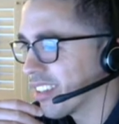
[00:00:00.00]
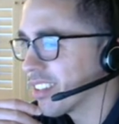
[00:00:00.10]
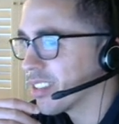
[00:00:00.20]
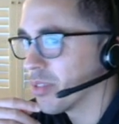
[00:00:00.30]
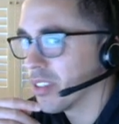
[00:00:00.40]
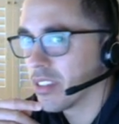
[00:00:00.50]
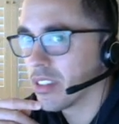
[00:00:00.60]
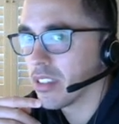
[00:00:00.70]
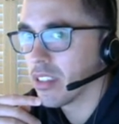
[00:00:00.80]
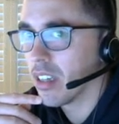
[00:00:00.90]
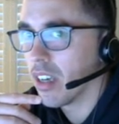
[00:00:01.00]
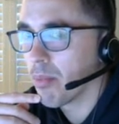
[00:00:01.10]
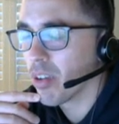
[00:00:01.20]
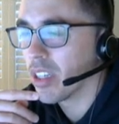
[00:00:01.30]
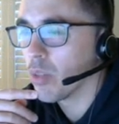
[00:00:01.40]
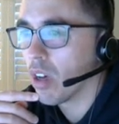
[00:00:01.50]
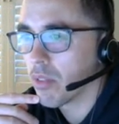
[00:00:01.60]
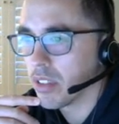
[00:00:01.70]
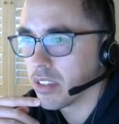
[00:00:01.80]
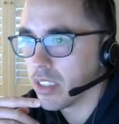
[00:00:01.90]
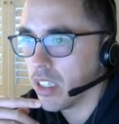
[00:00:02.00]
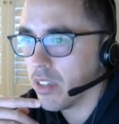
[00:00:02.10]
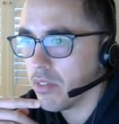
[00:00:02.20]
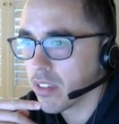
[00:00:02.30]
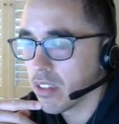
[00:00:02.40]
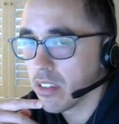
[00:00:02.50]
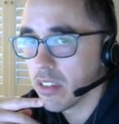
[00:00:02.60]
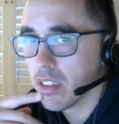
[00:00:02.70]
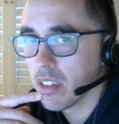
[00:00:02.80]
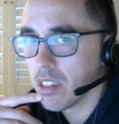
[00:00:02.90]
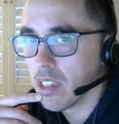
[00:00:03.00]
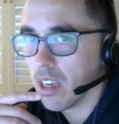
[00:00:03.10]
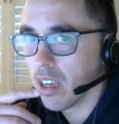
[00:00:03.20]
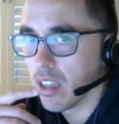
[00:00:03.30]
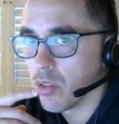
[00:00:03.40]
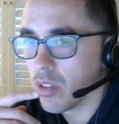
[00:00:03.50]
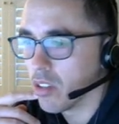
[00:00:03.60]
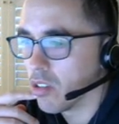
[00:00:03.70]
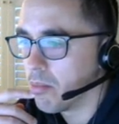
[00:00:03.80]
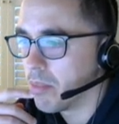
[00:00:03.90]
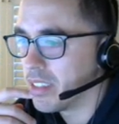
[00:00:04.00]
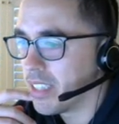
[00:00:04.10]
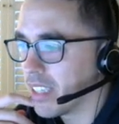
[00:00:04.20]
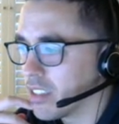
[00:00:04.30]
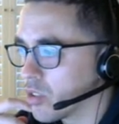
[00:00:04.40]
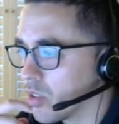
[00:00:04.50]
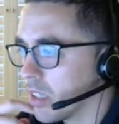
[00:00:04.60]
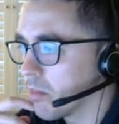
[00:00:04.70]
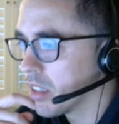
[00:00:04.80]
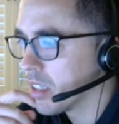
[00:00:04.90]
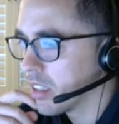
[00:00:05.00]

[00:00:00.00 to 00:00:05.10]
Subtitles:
this was pretty well received, doing a little midday stream.